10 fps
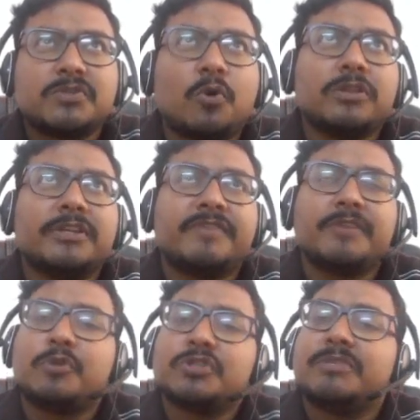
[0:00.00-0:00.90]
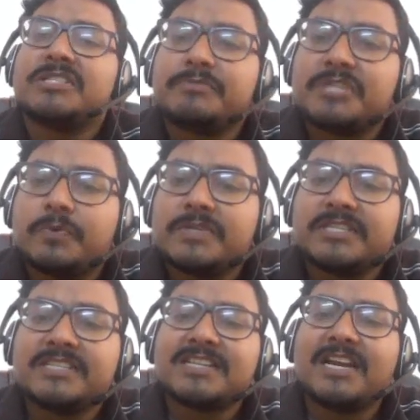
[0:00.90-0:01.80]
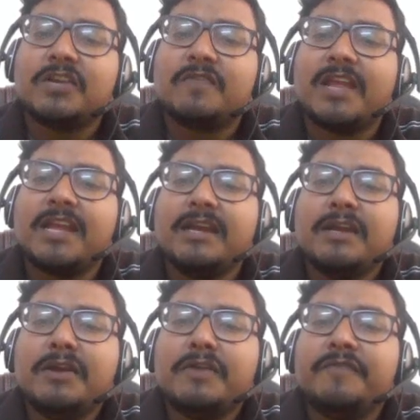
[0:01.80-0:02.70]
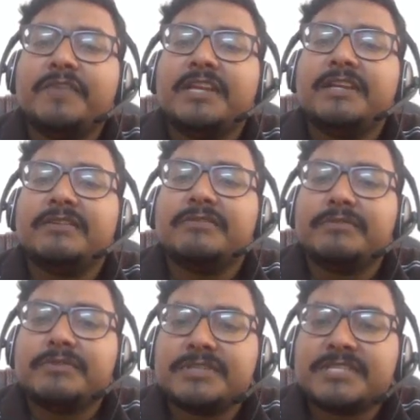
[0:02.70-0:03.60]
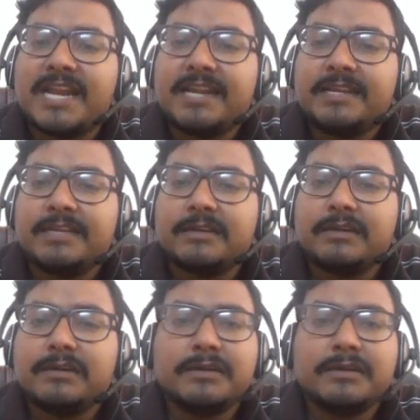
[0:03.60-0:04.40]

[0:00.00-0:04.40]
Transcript: all the different possible subsequence, it is kind of like we stand here,